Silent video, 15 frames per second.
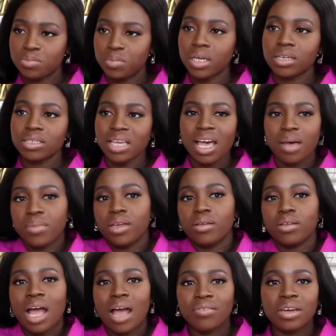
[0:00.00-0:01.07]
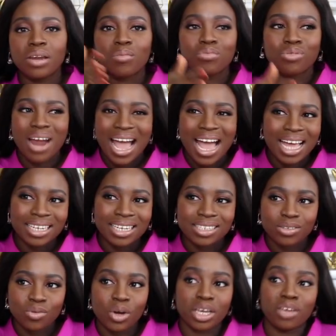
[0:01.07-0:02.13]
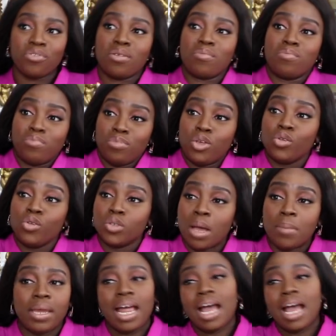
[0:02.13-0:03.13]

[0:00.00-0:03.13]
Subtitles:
because I mean, having a brand, working for a huge, I mean,